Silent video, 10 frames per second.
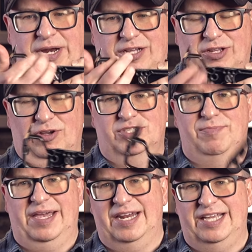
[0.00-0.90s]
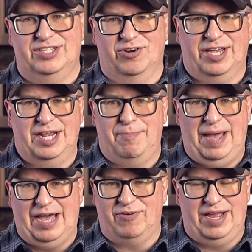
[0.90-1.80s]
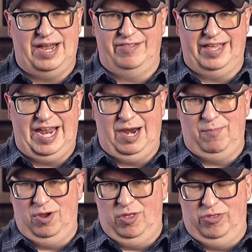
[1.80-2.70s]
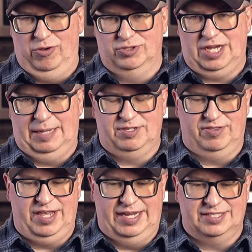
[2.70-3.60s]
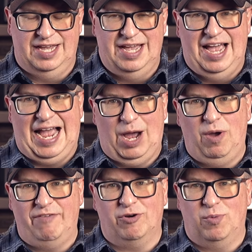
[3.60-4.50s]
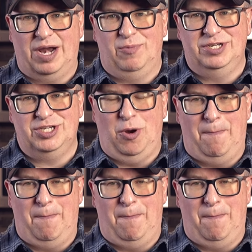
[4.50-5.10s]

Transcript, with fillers: open and close to make it easier to get a battery out of the camera, those types of things. However, when I went to